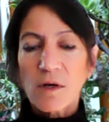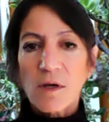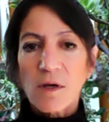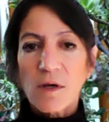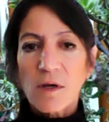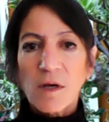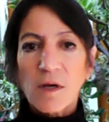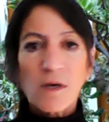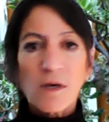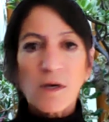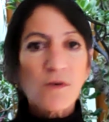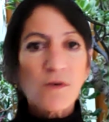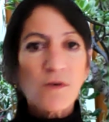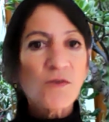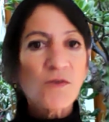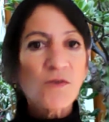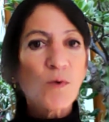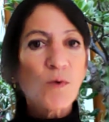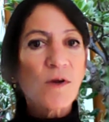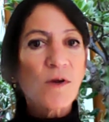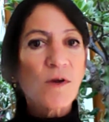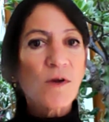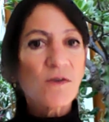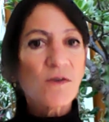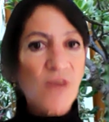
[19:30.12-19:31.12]
Here's
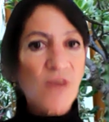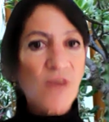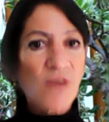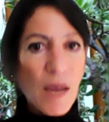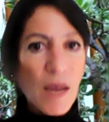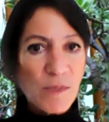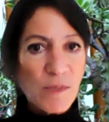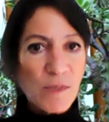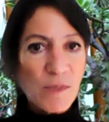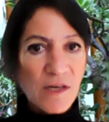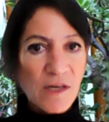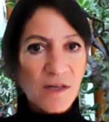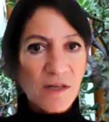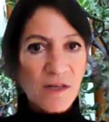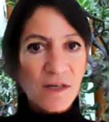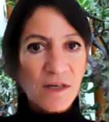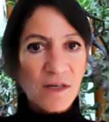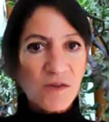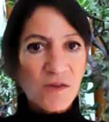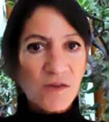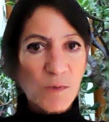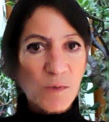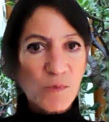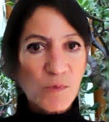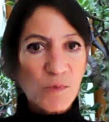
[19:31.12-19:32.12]
where there's habitat that needs
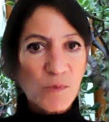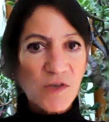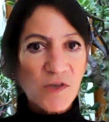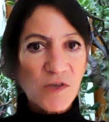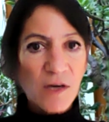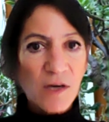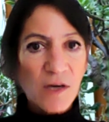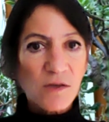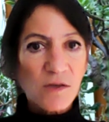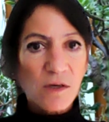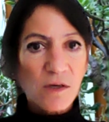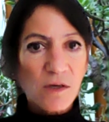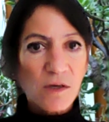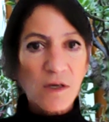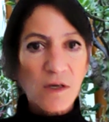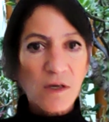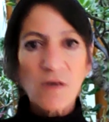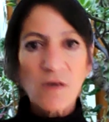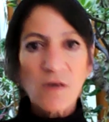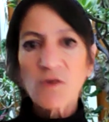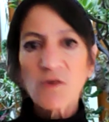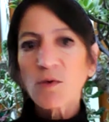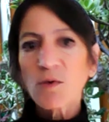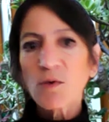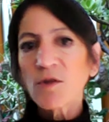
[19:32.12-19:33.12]
to be protected.
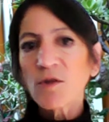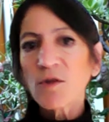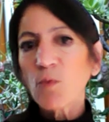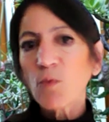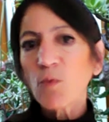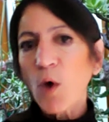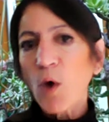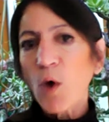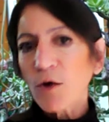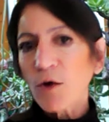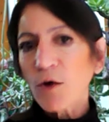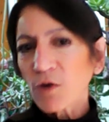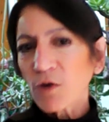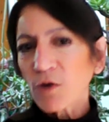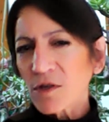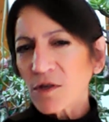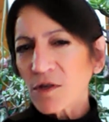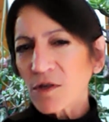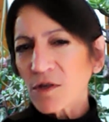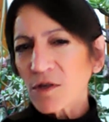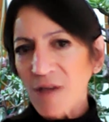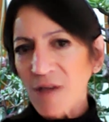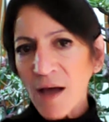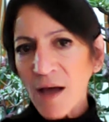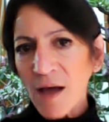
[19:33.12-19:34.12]
Here's where the water could
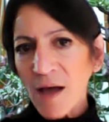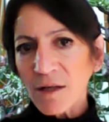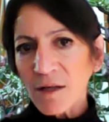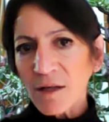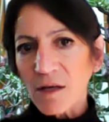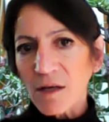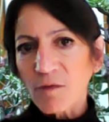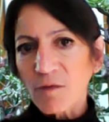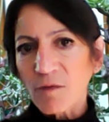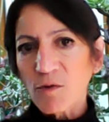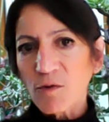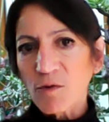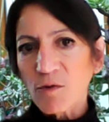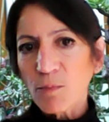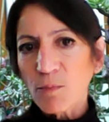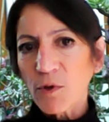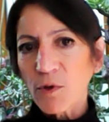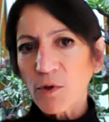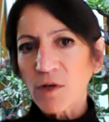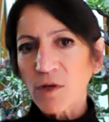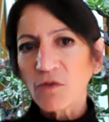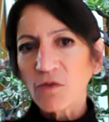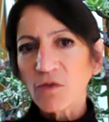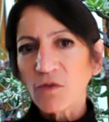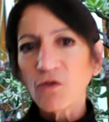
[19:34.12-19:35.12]
stagnate if you put
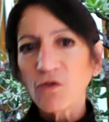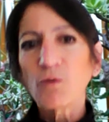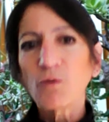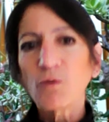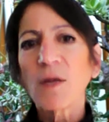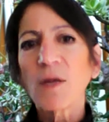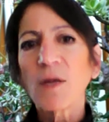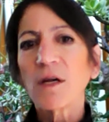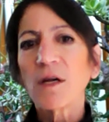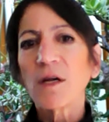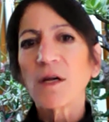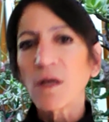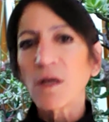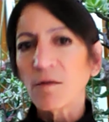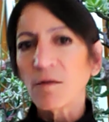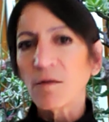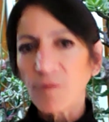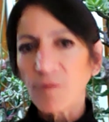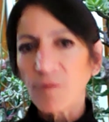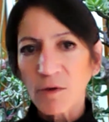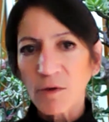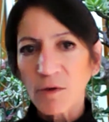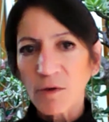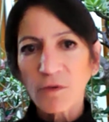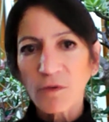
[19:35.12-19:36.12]
in too many
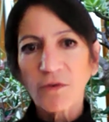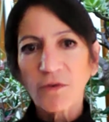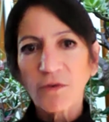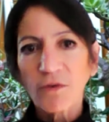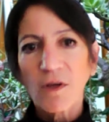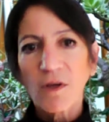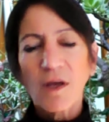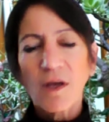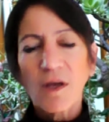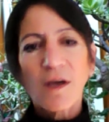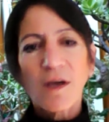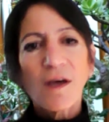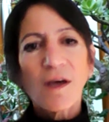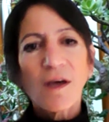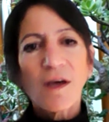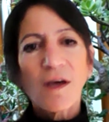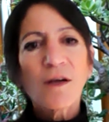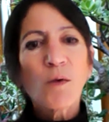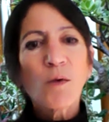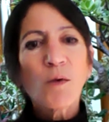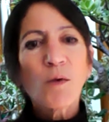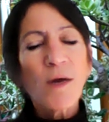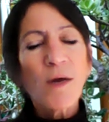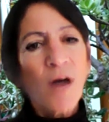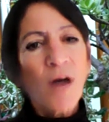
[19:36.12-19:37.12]
infills. And I
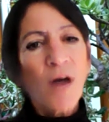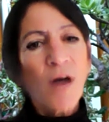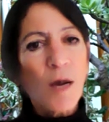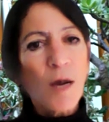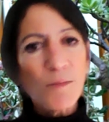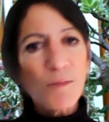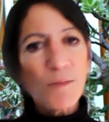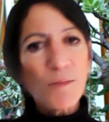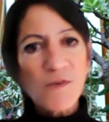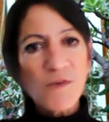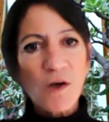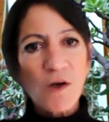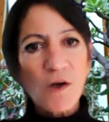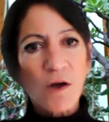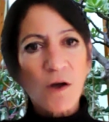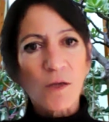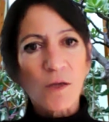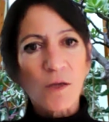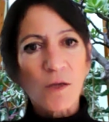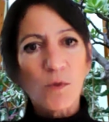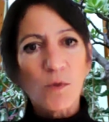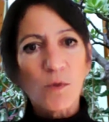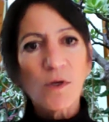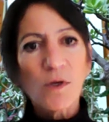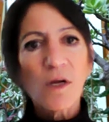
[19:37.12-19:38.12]
went up to
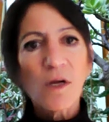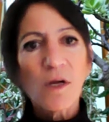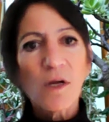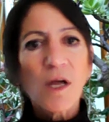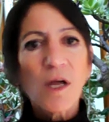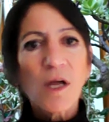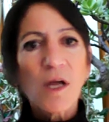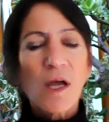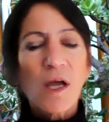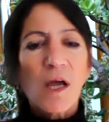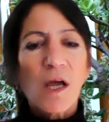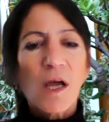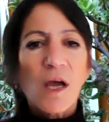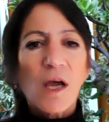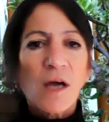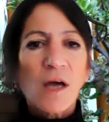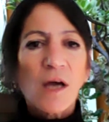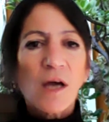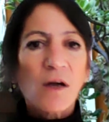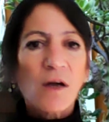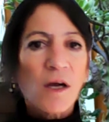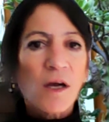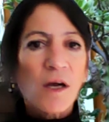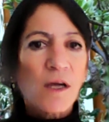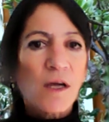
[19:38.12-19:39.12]
Collingwood and
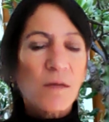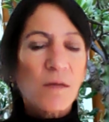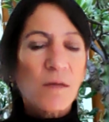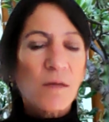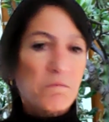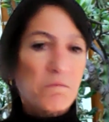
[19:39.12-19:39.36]
I